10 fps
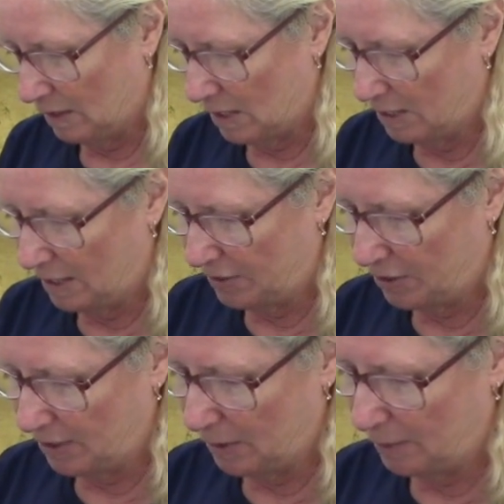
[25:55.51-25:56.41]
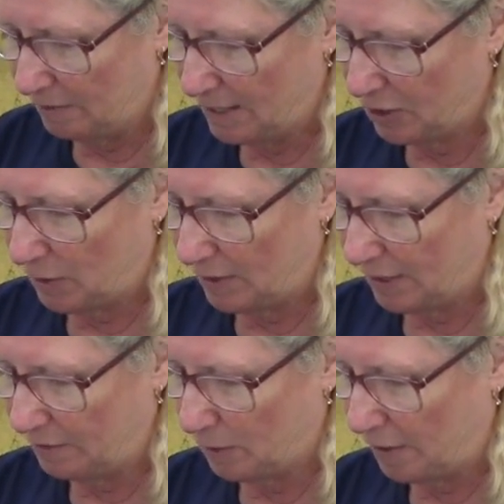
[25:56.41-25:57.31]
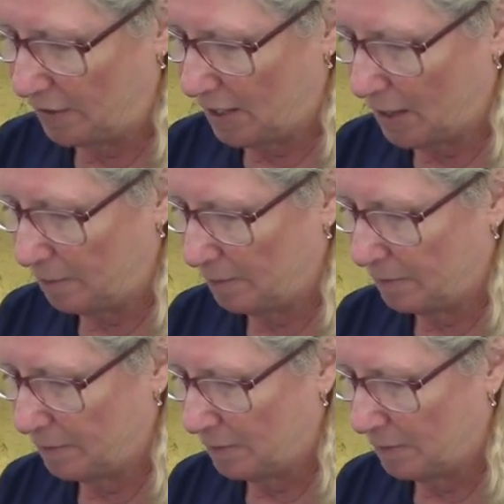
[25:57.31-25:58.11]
Okay, there's still a little bit of residue on there, I can feel my thumb.